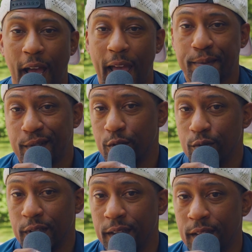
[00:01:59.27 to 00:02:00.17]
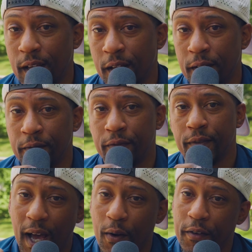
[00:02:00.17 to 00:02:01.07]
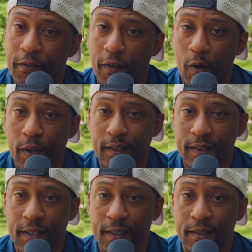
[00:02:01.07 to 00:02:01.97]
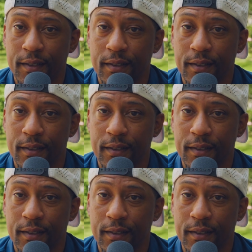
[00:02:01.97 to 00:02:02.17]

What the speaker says: I absolutely love how it focuses.